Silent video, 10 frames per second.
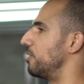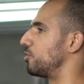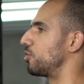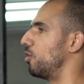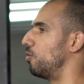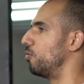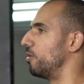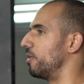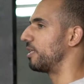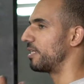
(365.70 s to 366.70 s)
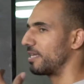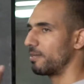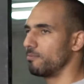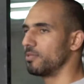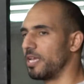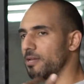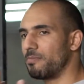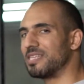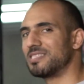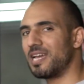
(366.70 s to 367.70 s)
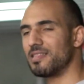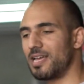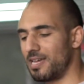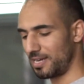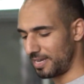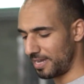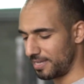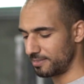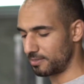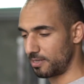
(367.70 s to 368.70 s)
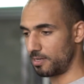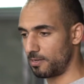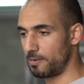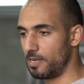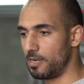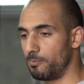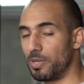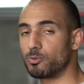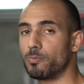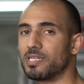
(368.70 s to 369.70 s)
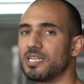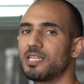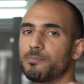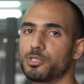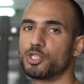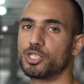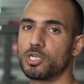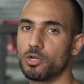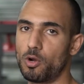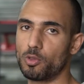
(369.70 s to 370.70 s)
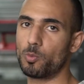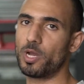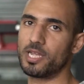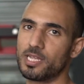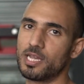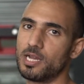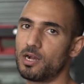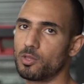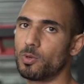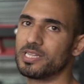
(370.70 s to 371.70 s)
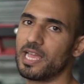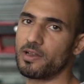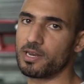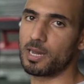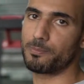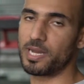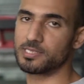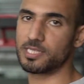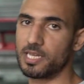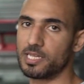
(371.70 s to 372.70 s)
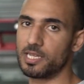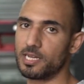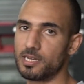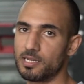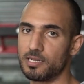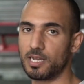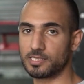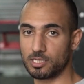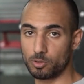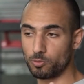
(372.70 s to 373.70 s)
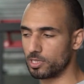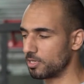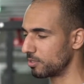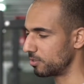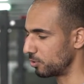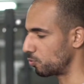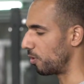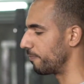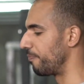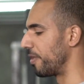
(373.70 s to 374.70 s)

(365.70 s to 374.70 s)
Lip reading: So that they can maintain that and be able to maintain that positioning on the way down and up as they're doing the squat.